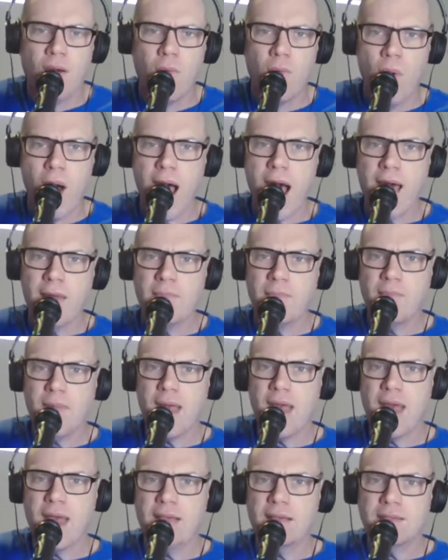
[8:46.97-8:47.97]
What
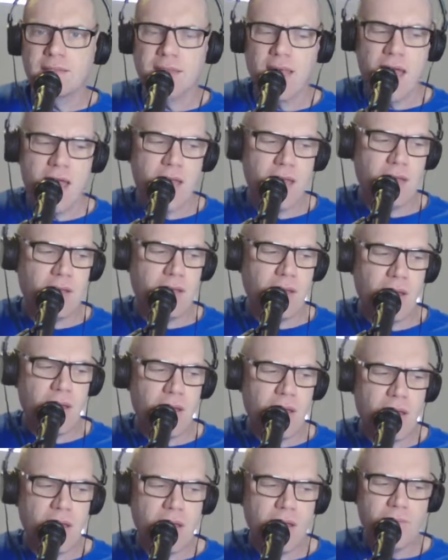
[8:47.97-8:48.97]
makes a
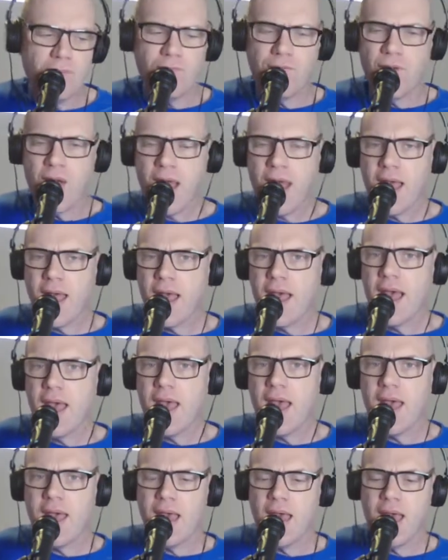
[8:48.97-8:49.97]
good
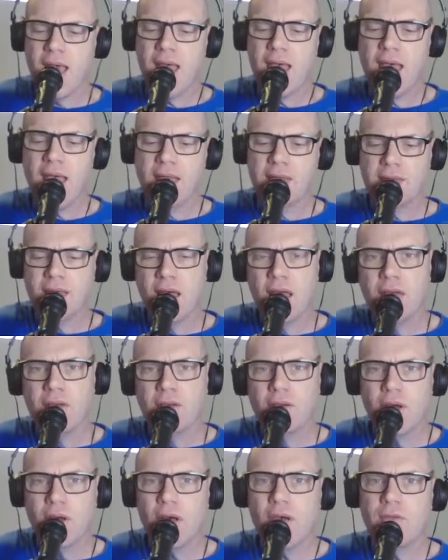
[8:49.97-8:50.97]
friend?
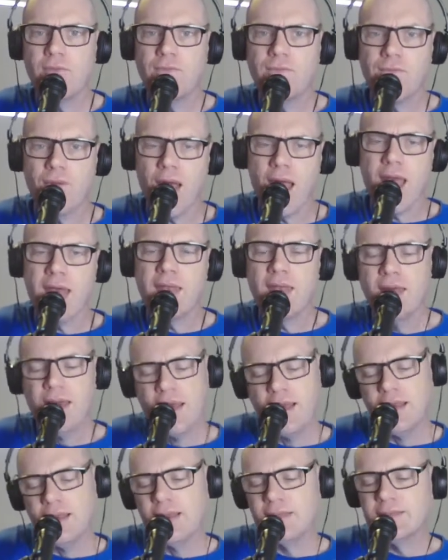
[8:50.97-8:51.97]
Good
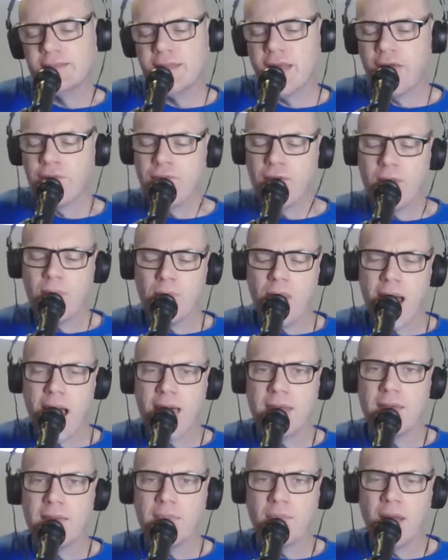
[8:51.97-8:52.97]
friend lets
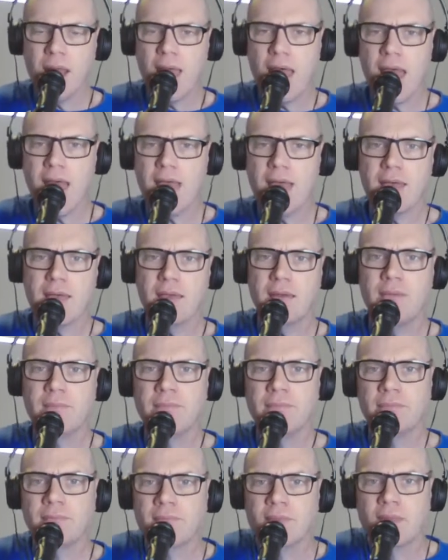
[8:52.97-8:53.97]
everybody play.
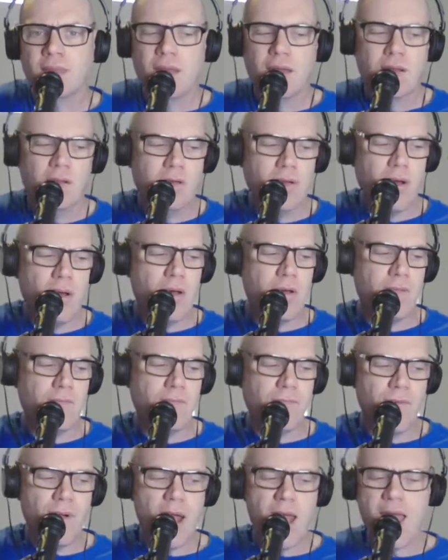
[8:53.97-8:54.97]
Good
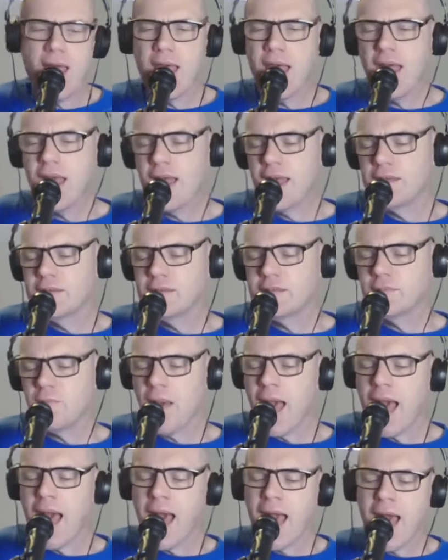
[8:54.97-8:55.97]
friend
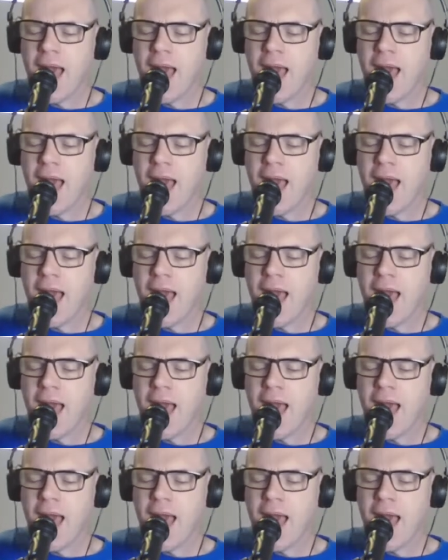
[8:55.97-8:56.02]
smiles.